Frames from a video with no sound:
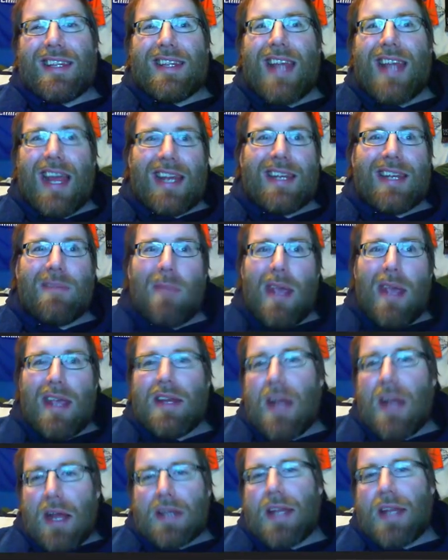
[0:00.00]
That may
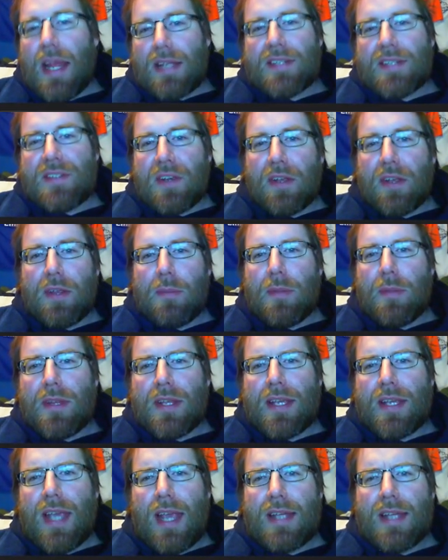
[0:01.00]
not necessarily be the
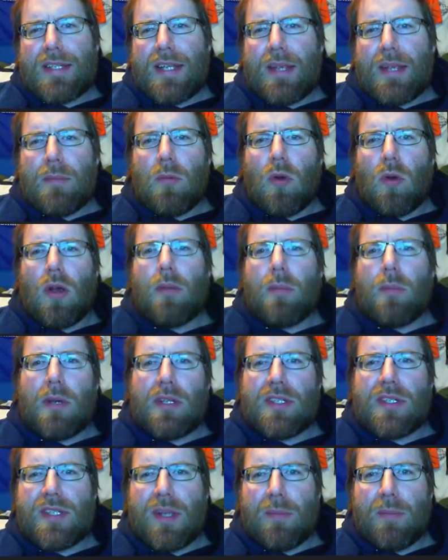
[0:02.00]
case anymore, but
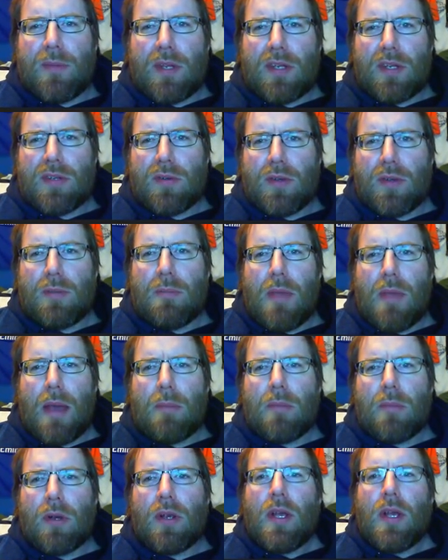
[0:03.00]
it's something to
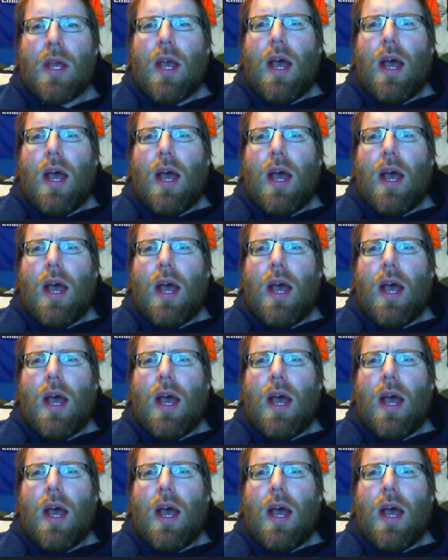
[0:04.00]
remember.